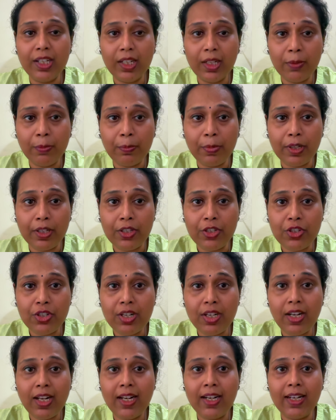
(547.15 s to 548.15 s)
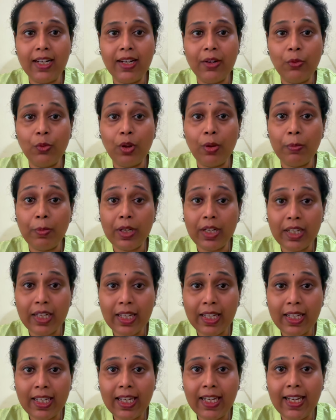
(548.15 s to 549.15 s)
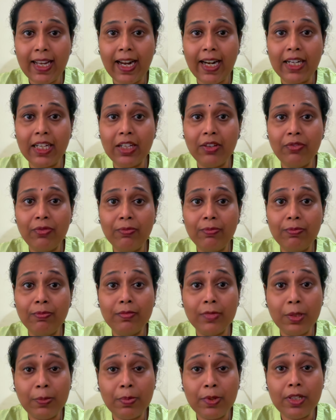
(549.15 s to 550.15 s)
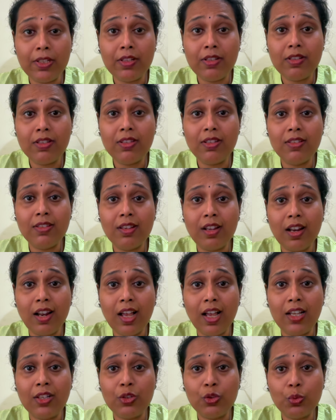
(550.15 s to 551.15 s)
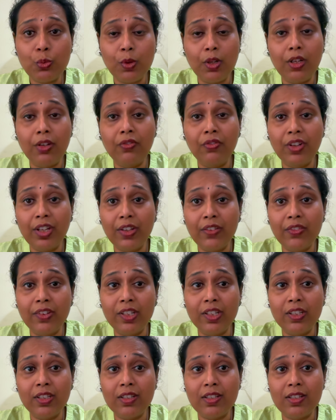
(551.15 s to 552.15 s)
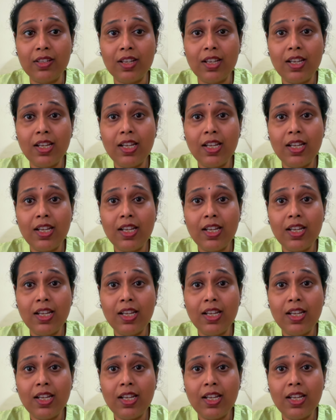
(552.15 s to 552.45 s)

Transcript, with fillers: in depression and who have been taking antidepressants since the last 25 years